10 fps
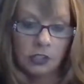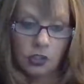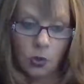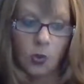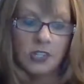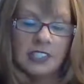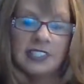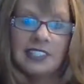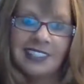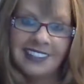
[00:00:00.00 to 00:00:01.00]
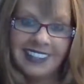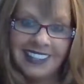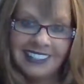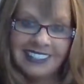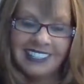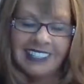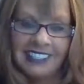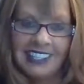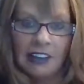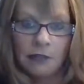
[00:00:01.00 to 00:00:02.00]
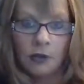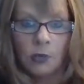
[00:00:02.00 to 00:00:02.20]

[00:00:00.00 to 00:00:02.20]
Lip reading: towards this endeavor,